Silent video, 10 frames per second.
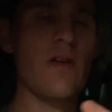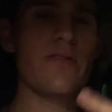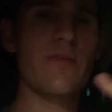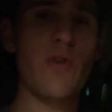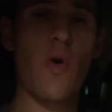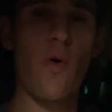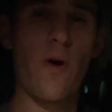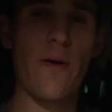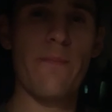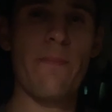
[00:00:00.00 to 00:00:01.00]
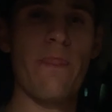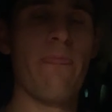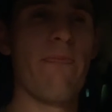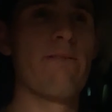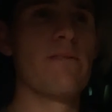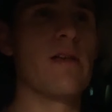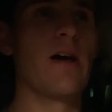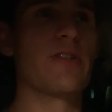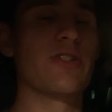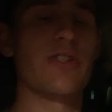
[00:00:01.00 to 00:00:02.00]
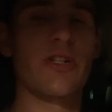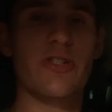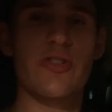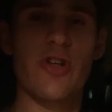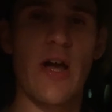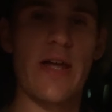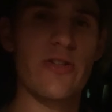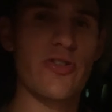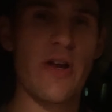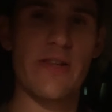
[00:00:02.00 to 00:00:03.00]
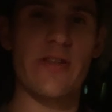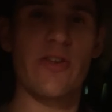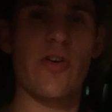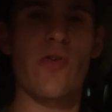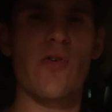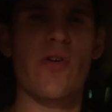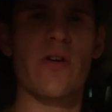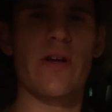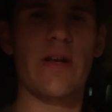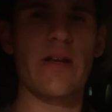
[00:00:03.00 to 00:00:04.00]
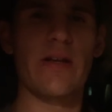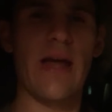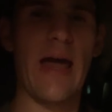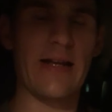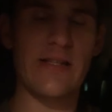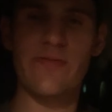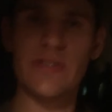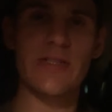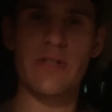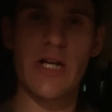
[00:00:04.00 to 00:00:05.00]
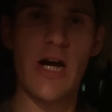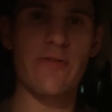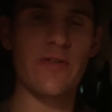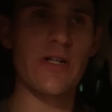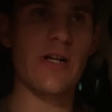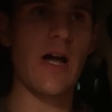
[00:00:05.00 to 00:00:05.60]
some core, just to try and strengthen the core and actively recover.